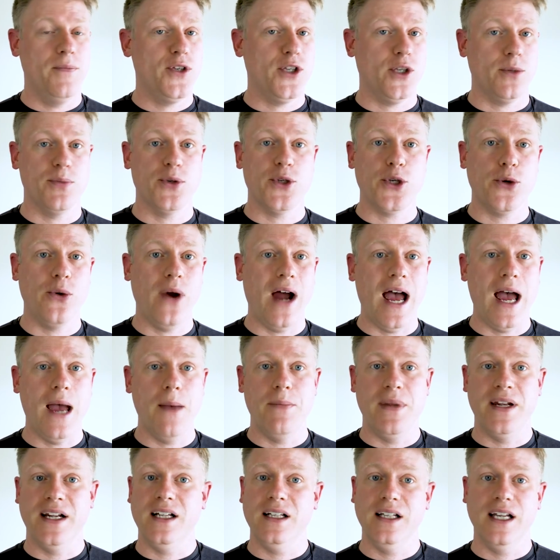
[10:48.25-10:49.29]

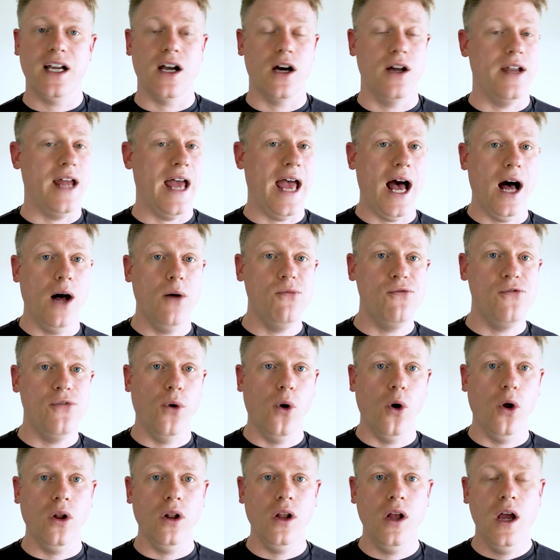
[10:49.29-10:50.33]
subscribe and click on
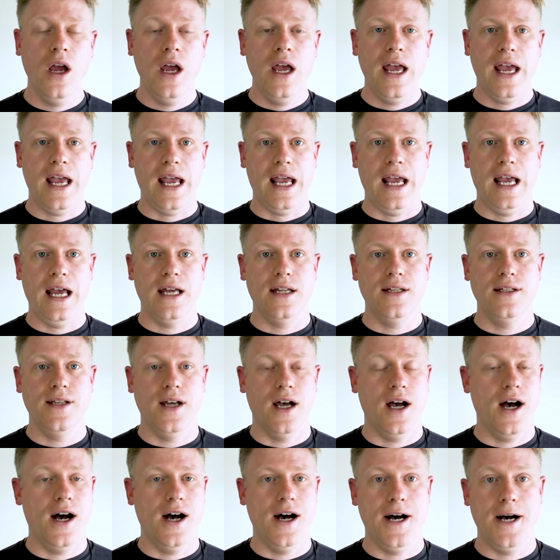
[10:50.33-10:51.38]
helpful and
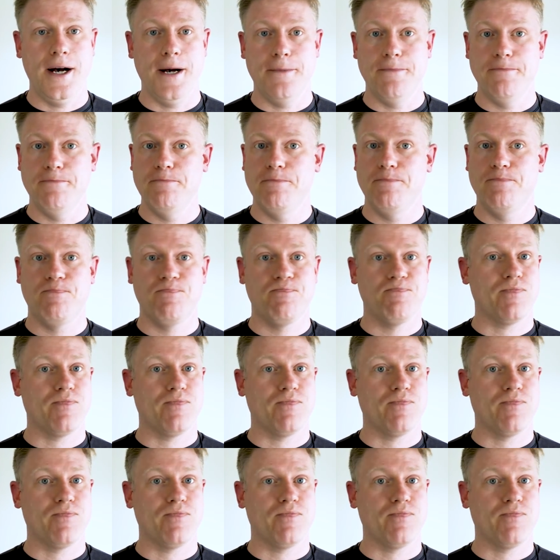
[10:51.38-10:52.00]
um,